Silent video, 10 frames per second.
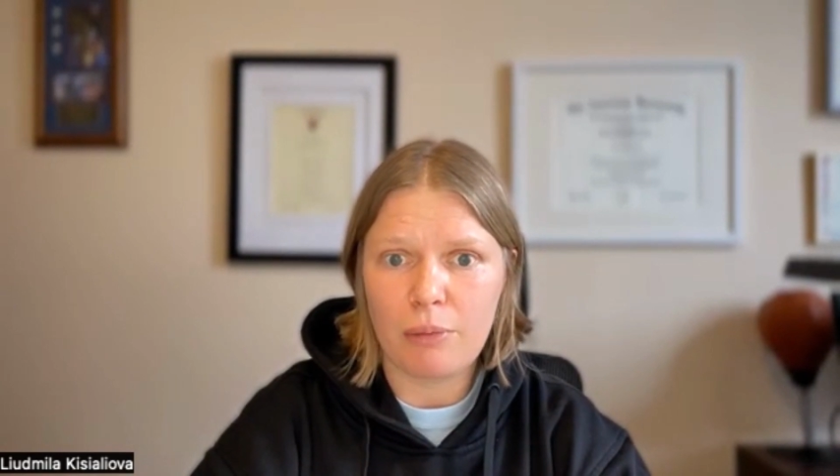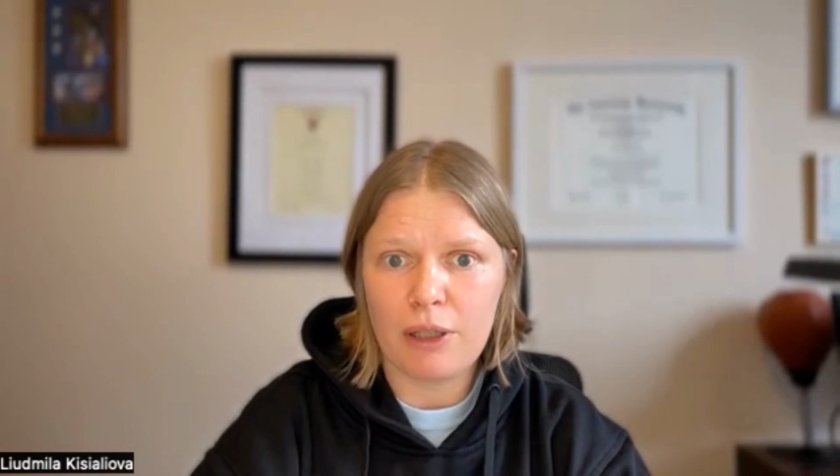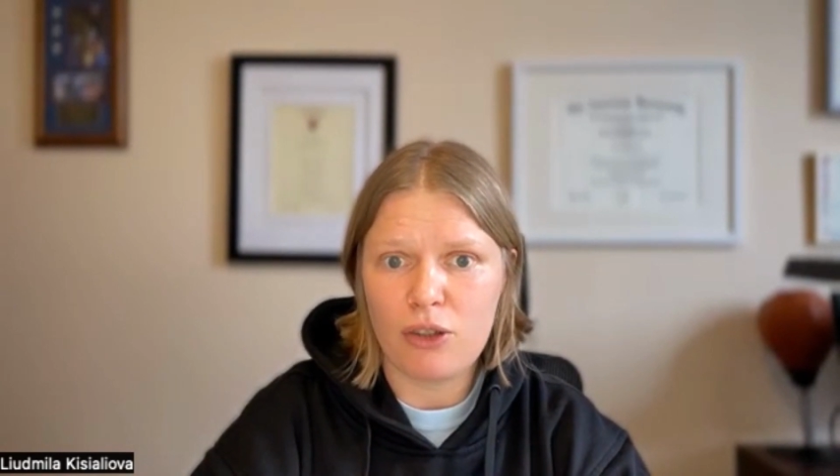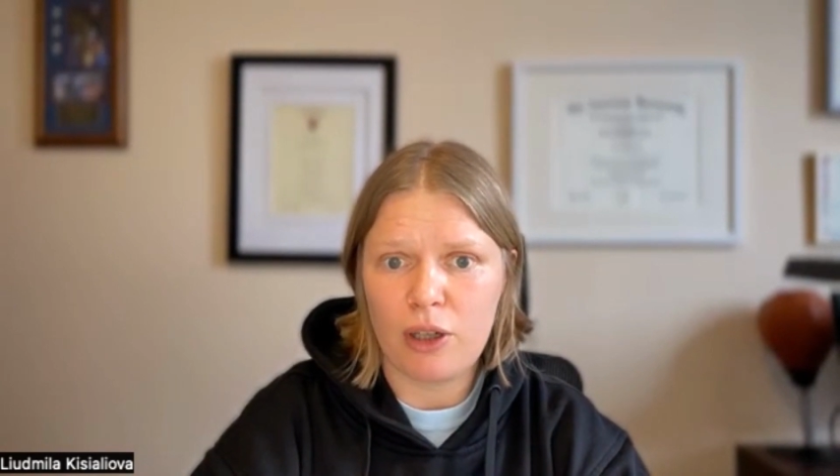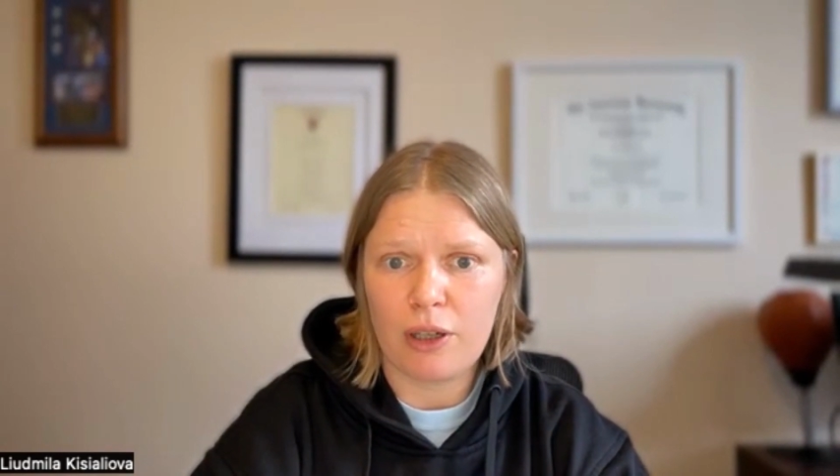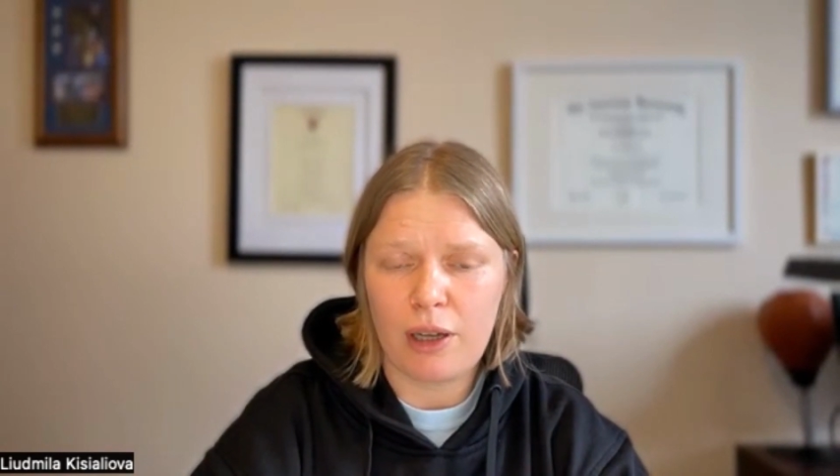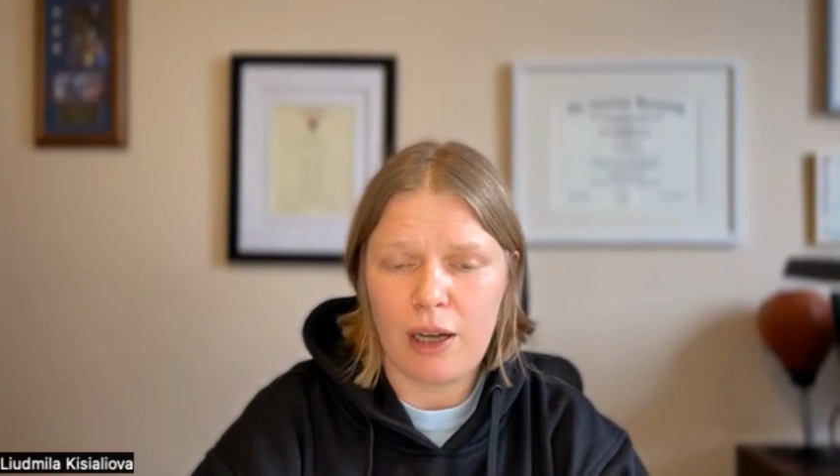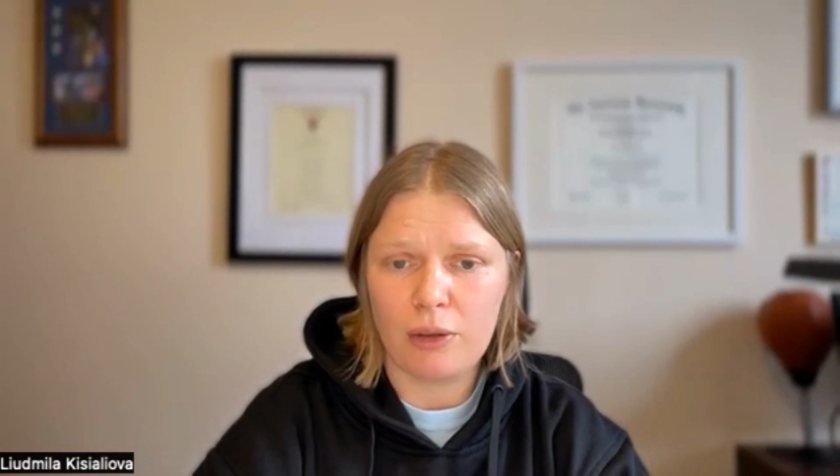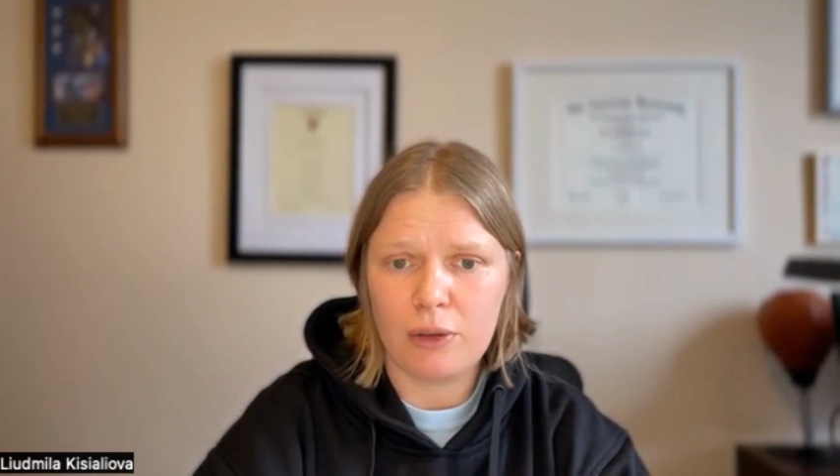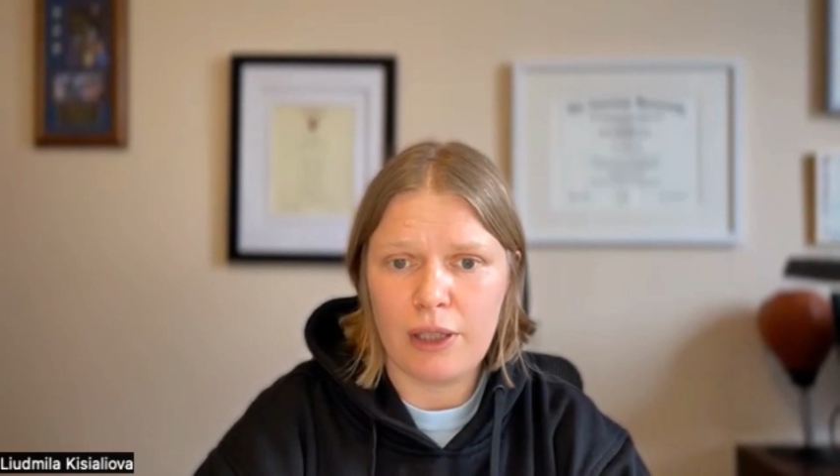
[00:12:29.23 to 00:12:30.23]
Please check
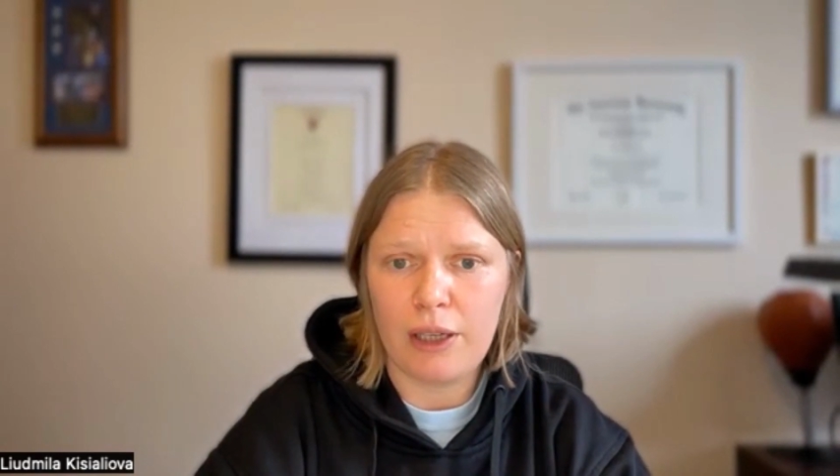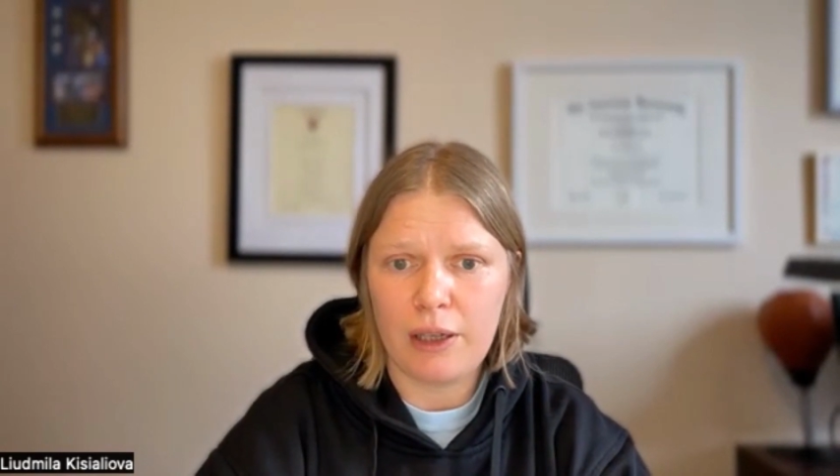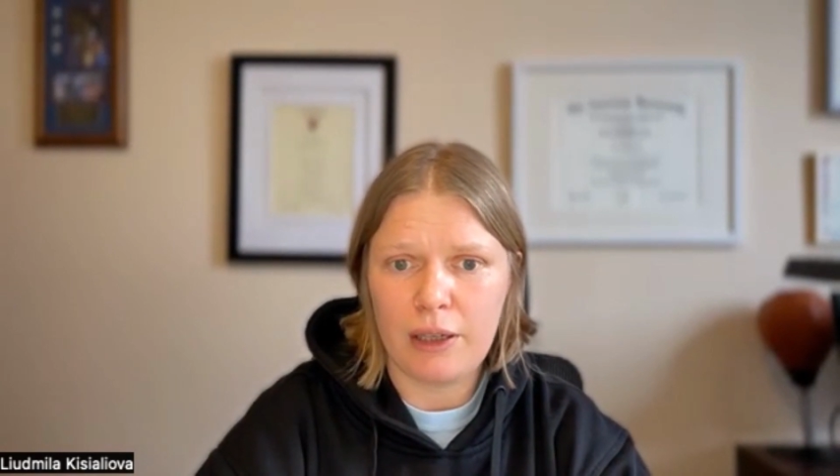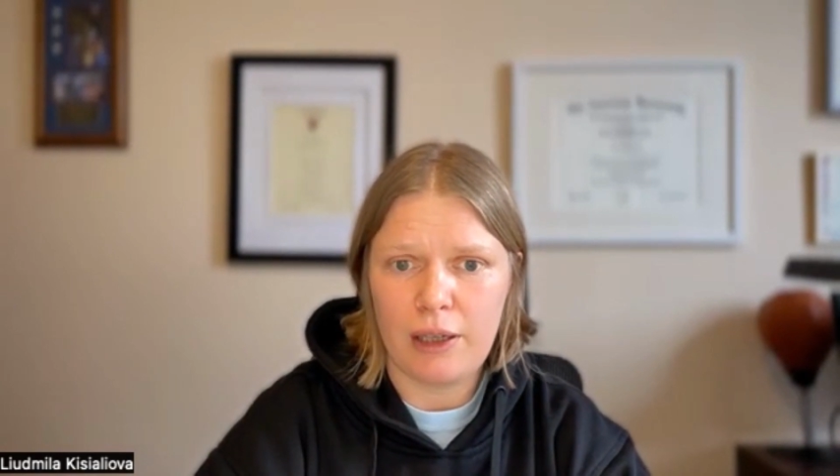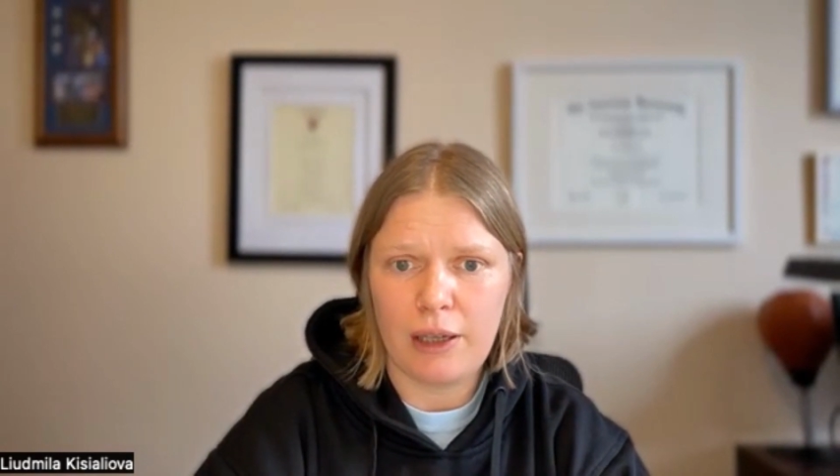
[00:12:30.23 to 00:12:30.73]
out the